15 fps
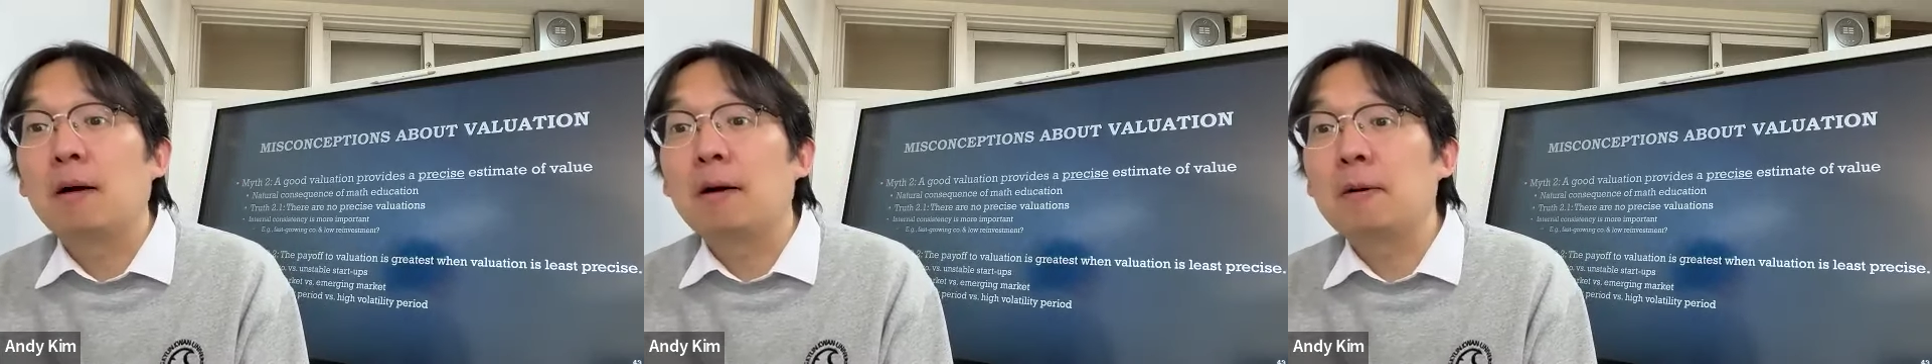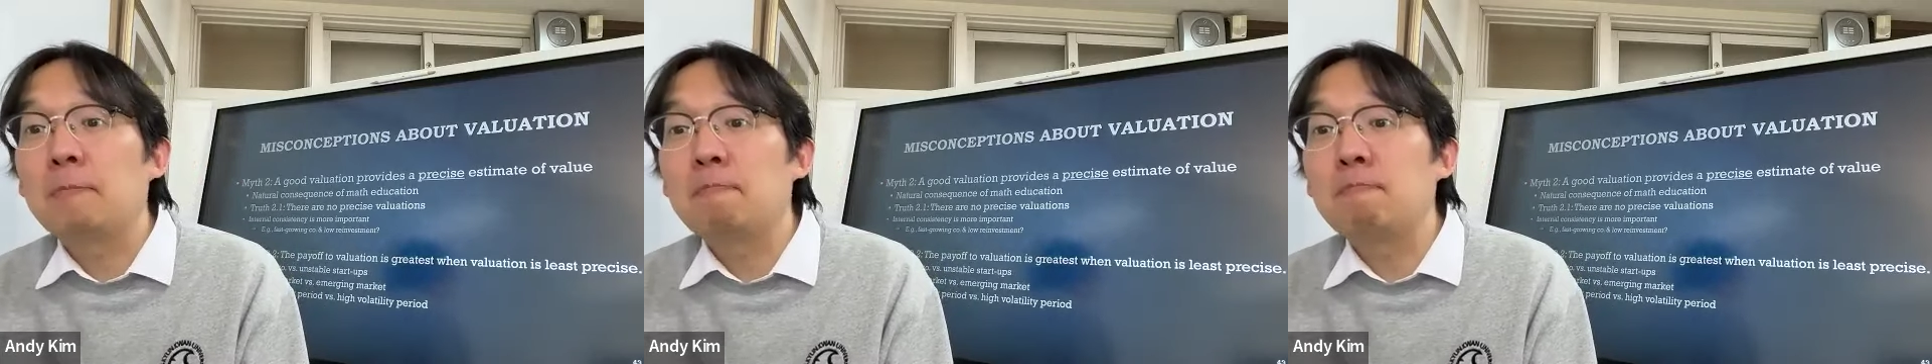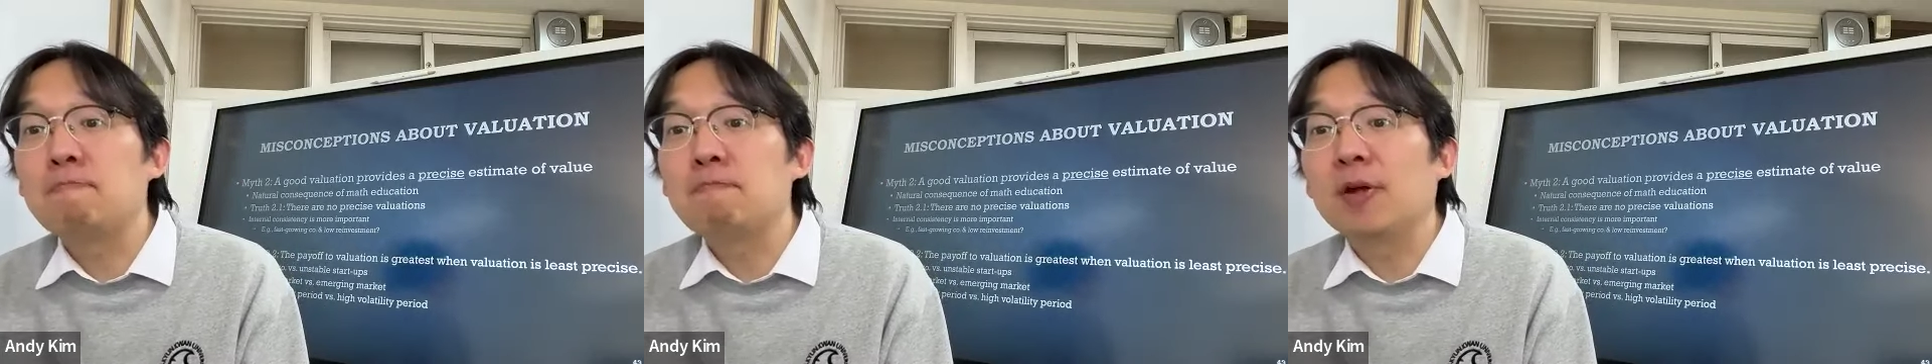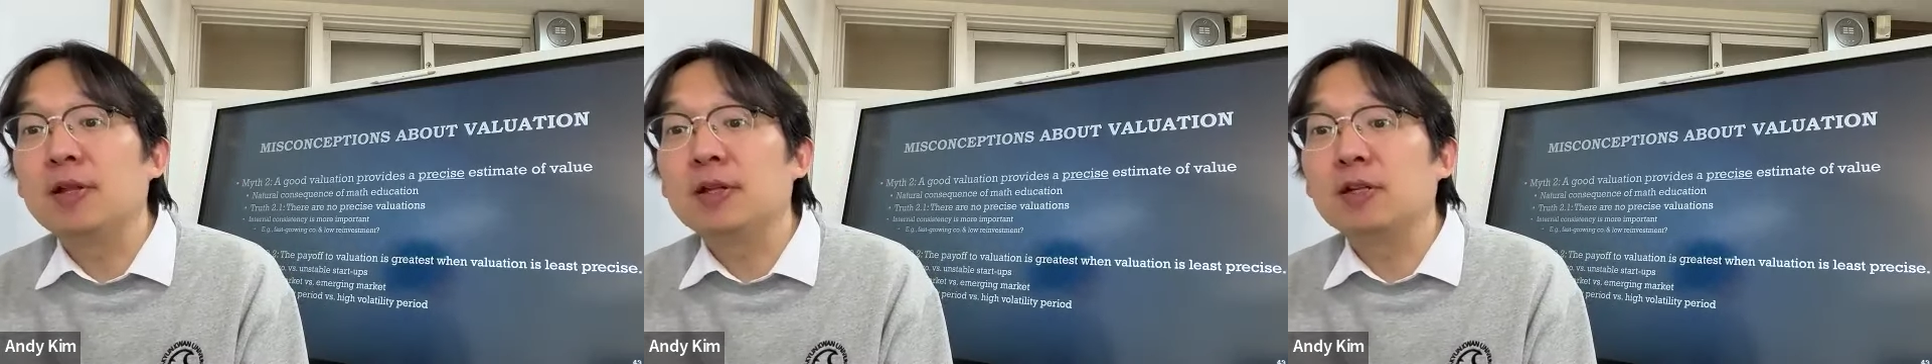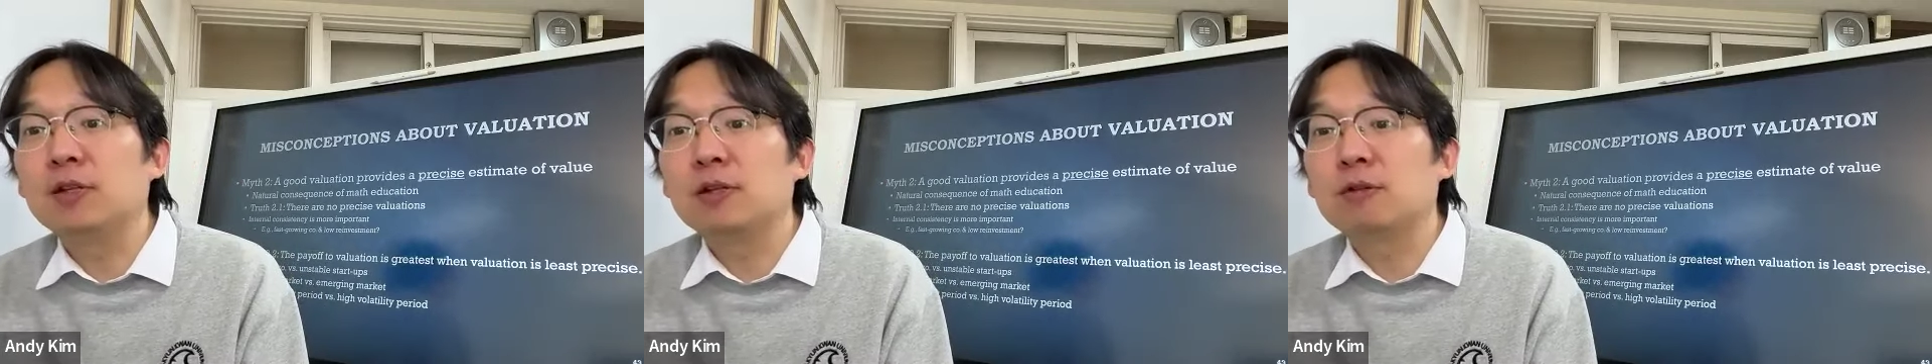And
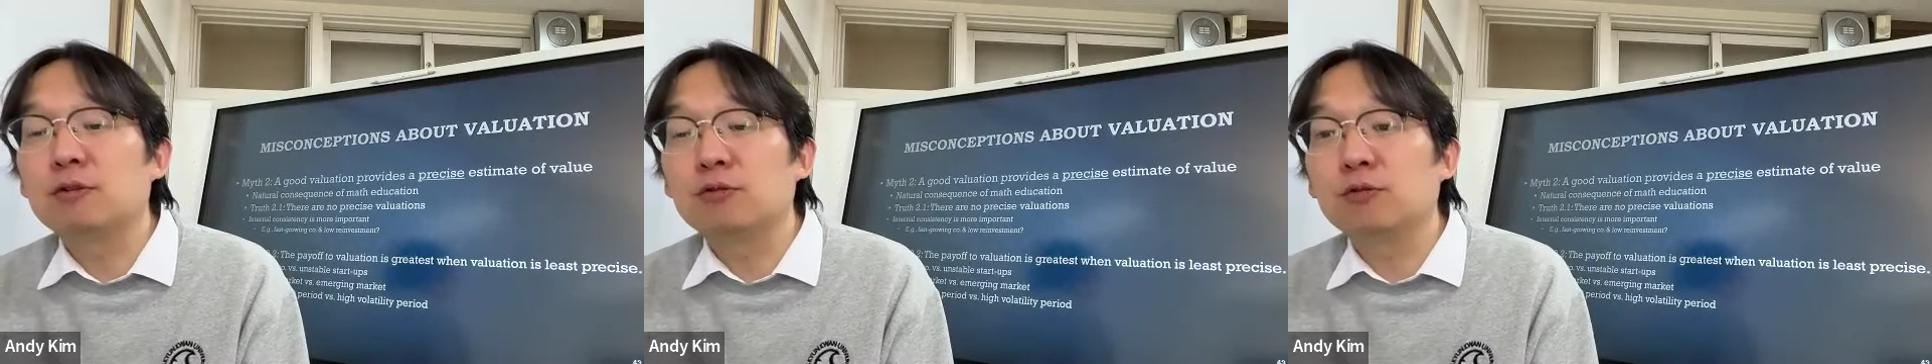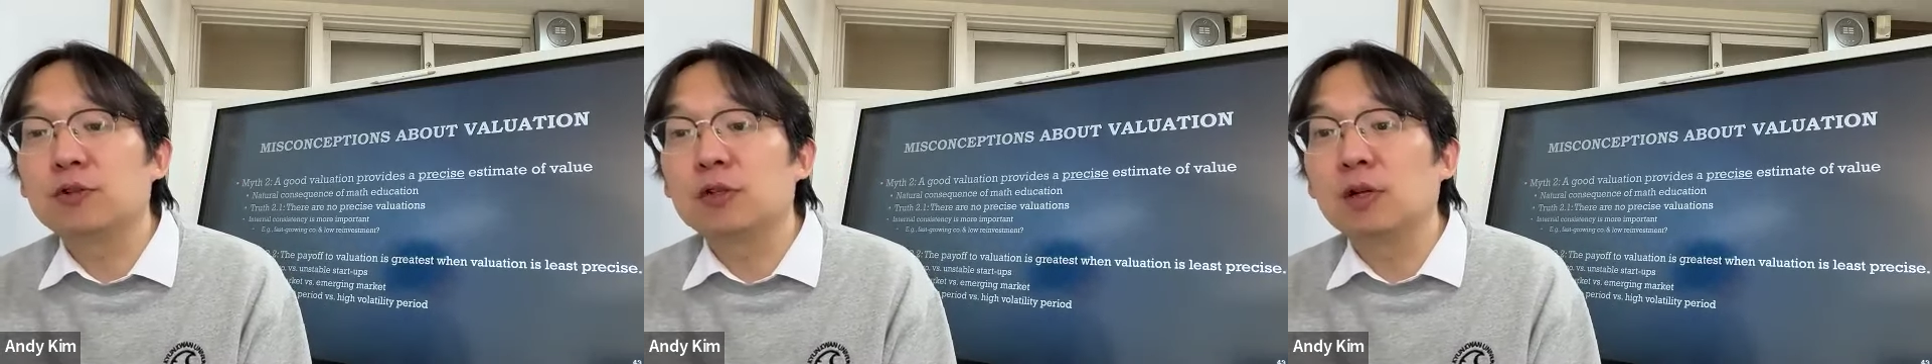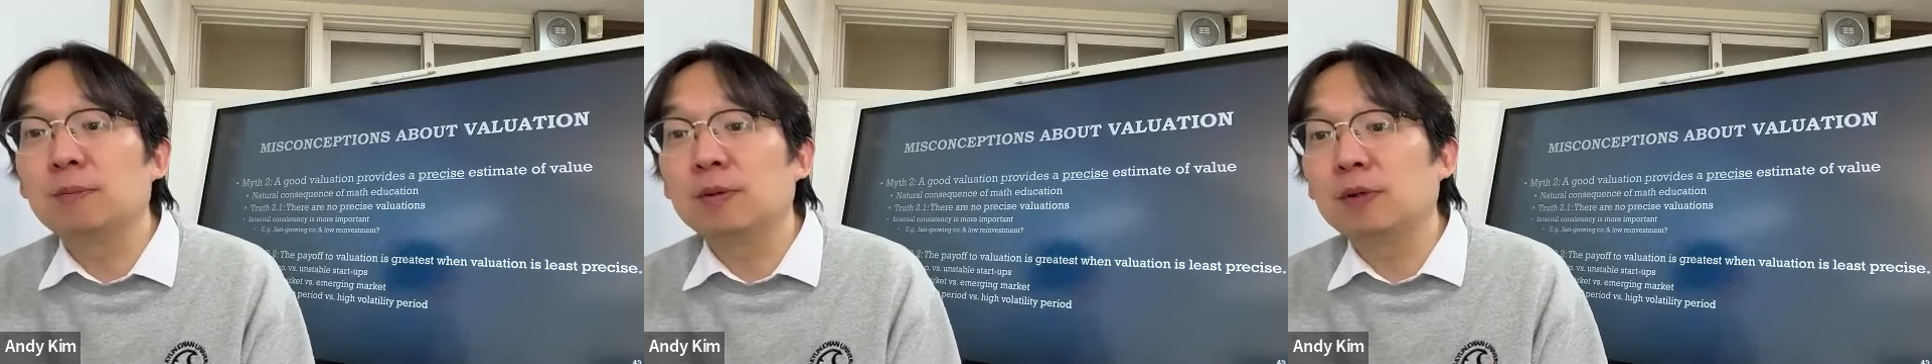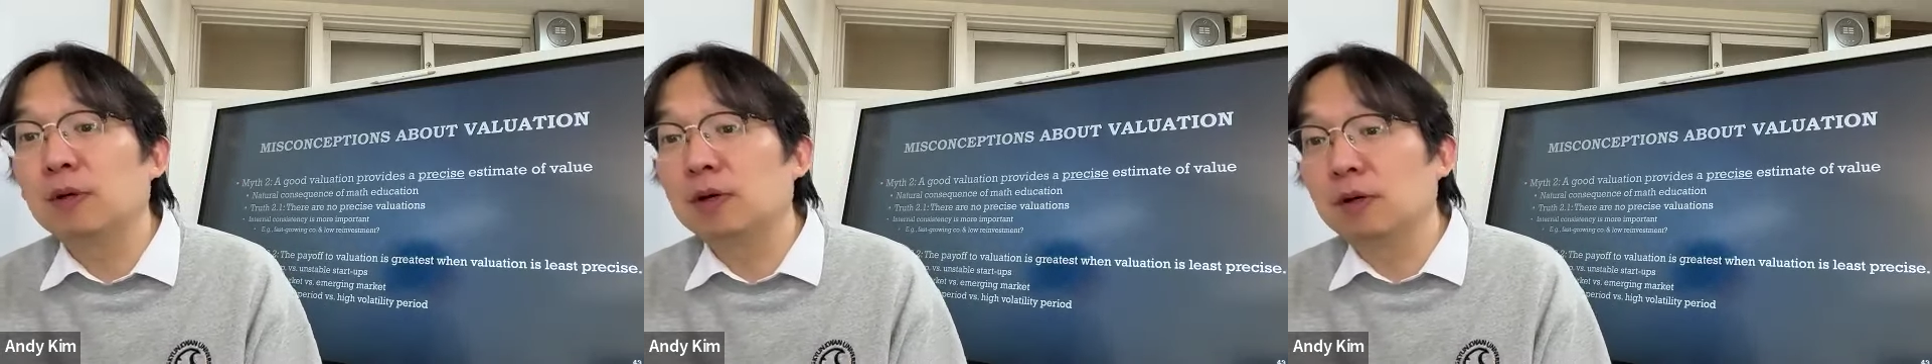then truth number,